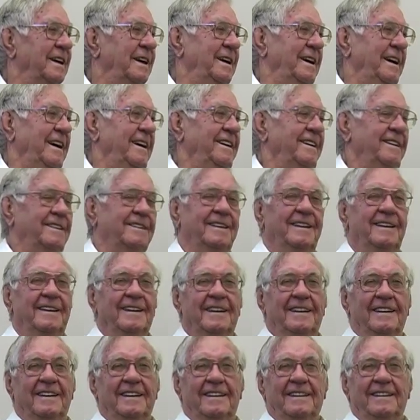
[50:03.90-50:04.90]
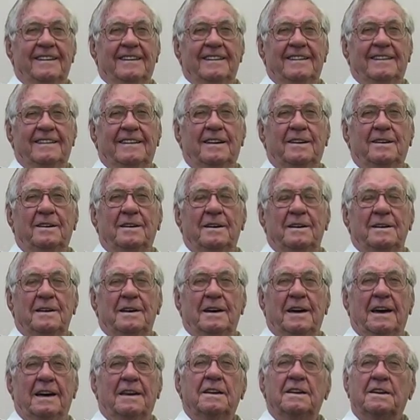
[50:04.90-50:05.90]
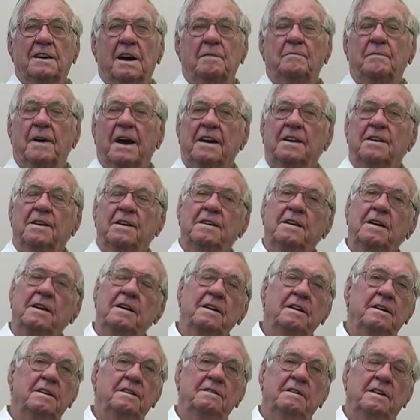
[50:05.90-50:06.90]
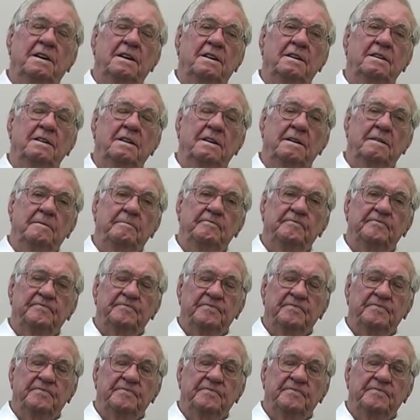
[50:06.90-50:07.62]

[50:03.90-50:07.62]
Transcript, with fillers: Yeah. Yeah. And it got back in there and